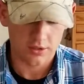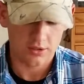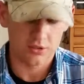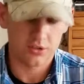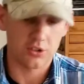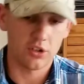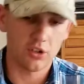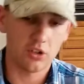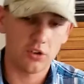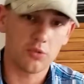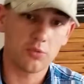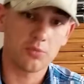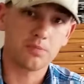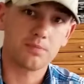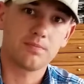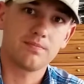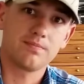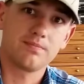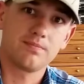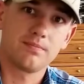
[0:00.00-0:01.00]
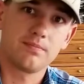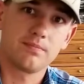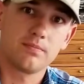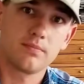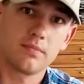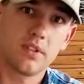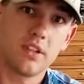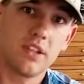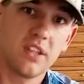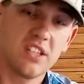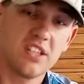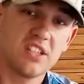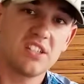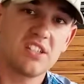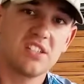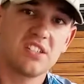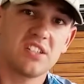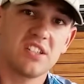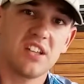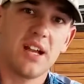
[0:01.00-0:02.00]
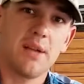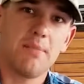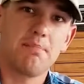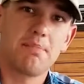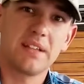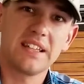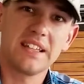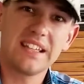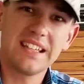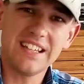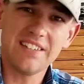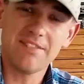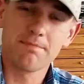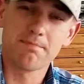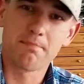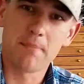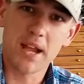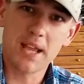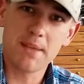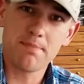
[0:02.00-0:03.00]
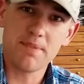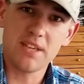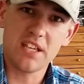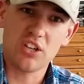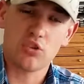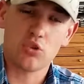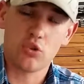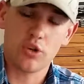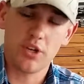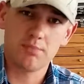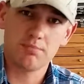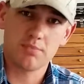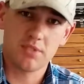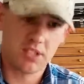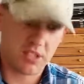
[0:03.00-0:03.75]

So these, I believe, might be crimped.